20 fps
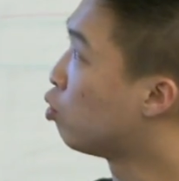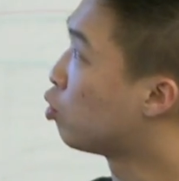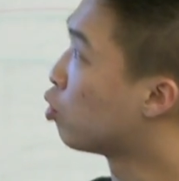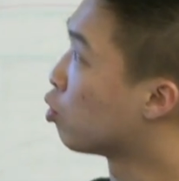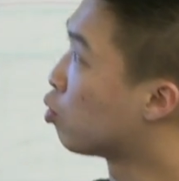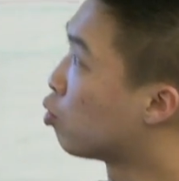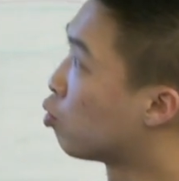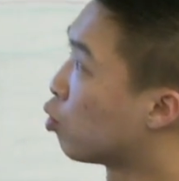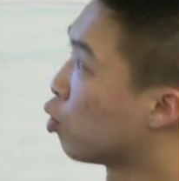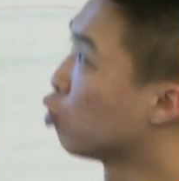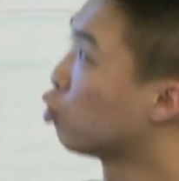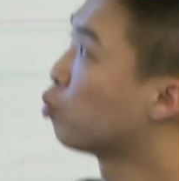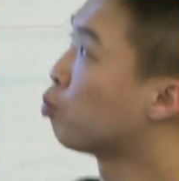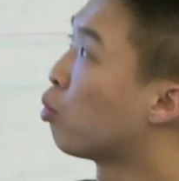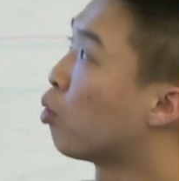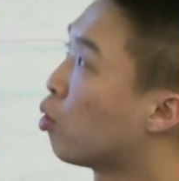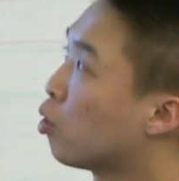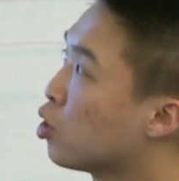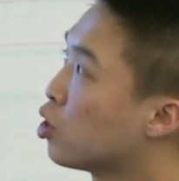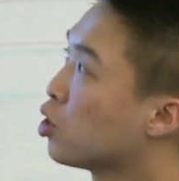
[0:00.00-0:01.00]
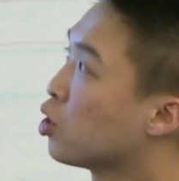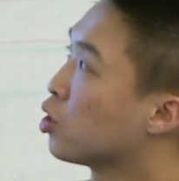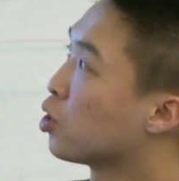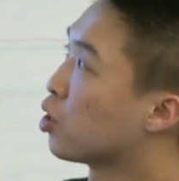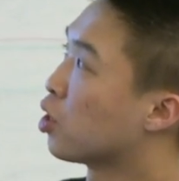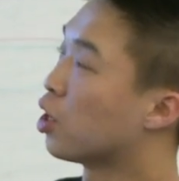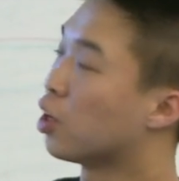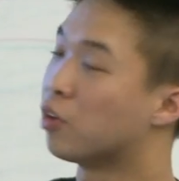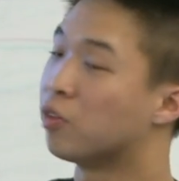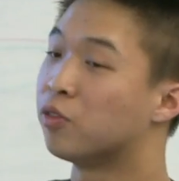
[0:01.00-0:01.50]
the first portion
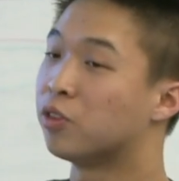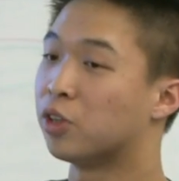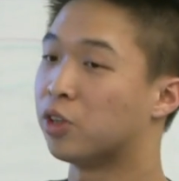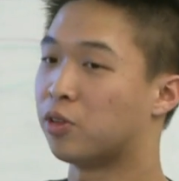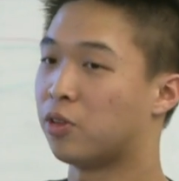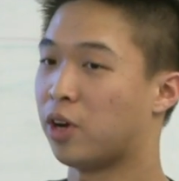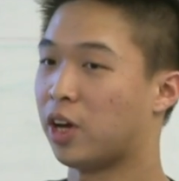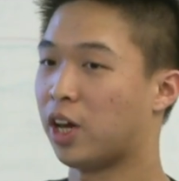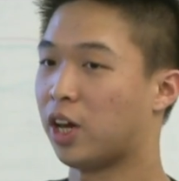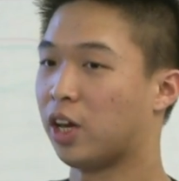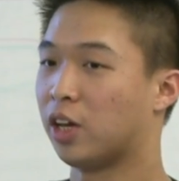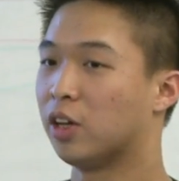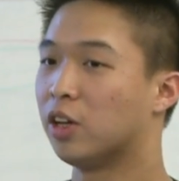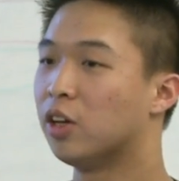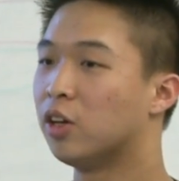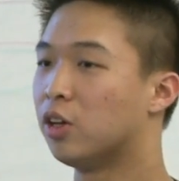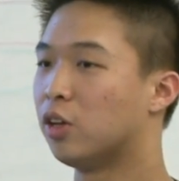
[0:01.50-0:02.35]
of the array